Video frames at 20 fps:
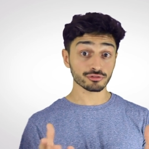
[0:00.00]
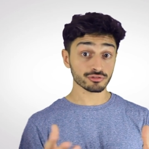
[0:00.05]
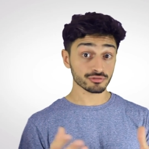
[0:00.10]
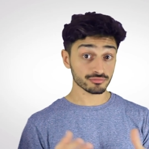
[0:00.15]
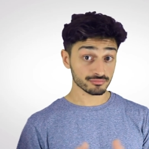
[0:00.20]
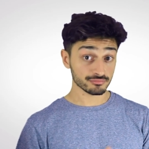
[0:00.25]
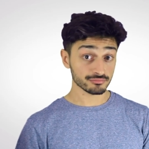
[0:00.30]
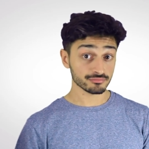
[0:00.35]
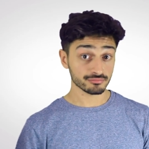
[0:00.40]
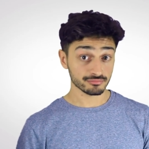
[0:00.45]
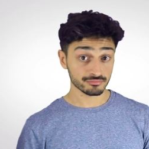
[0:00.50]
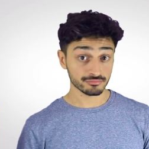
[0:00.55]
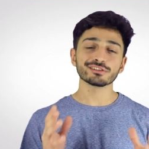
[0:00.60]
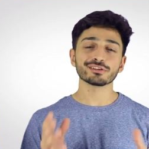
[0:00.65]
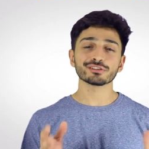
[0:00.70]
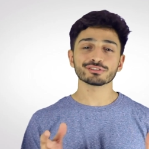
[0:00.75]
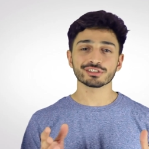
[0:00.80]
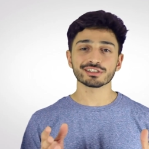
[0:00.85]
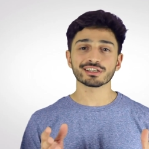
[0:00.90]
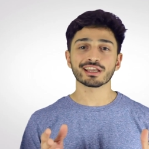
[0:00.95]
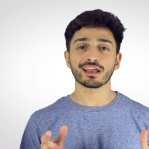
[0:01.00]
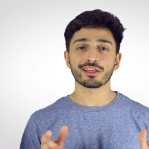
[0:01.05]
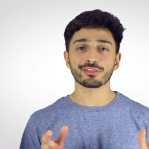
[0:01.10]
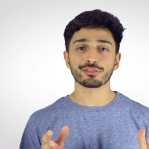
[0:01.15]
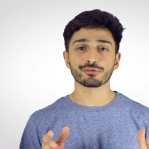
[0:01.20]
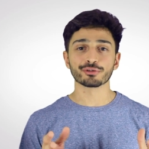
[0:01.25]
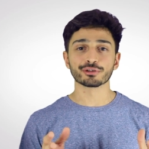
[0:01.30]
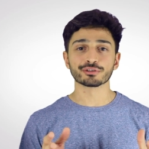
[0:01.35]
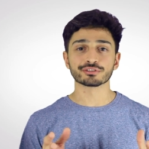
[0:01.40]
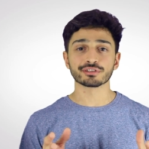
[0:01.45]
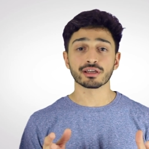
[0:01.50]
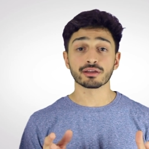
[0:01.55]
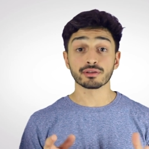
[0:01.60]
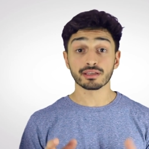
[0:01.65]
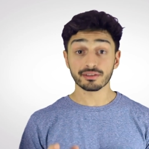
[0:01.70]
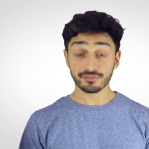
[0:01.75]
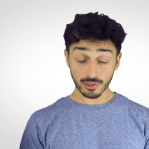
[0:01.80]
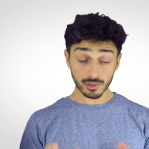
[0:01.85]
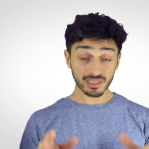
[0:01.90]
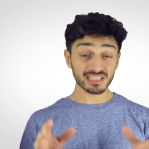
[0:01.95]
Now, that was a lot to get through, so
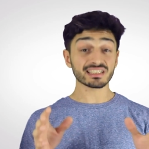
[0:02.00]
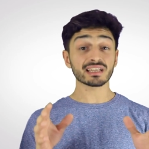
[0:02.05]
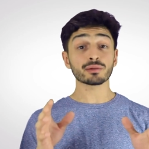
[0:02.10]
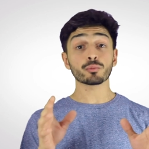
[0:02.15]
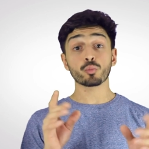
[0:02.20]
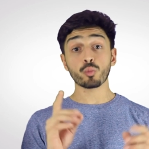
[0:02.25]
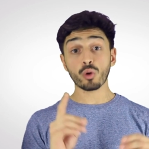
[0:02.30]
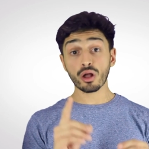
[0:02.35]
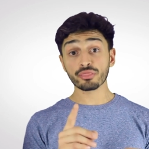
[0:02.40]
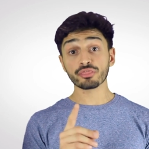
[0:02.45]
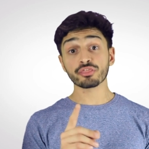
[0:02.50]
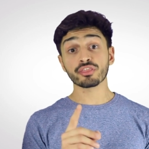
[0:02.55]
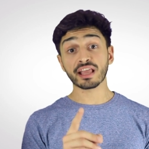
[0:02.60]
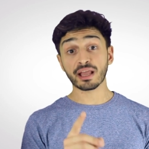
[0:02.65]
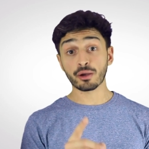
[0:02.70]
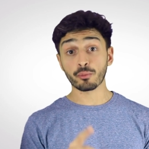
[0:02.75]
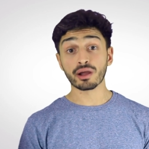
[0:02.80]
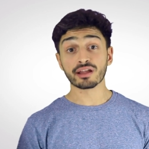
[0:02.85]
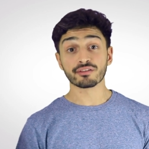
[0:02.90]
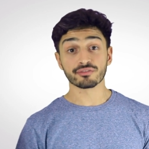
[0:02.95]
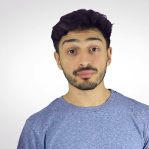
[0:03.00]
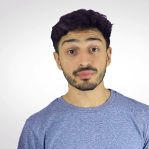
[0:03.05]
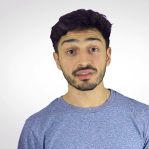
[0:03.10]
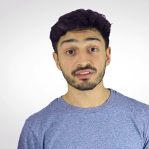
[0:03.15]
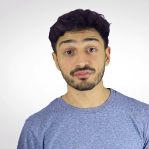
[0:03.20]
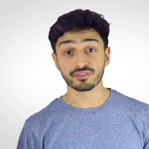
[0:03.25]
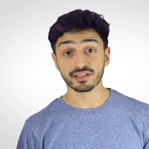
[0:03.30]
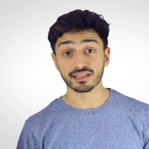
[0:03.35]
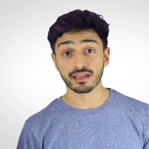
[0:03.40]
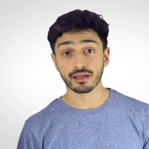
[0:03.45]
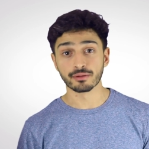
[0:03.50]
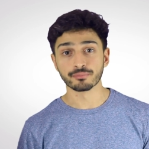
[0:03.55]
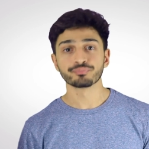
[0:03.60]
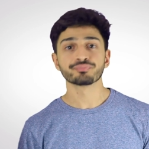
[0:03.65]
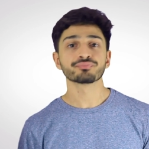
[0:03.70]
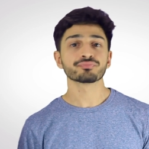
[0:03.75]
if you only take one thing away from this video,